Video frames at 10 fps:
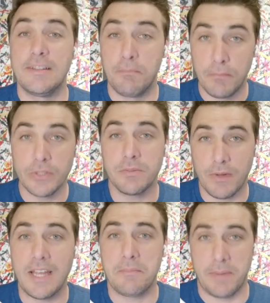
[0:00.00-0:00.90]

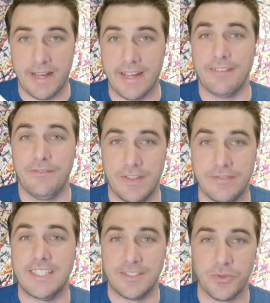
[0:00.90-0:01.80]
multiplied by
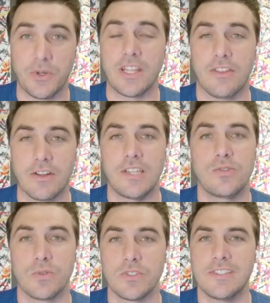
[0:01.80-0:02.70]
15, 20, 30
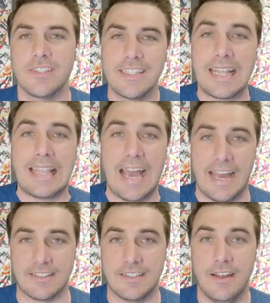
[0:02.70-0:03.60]
tools. That's a lot.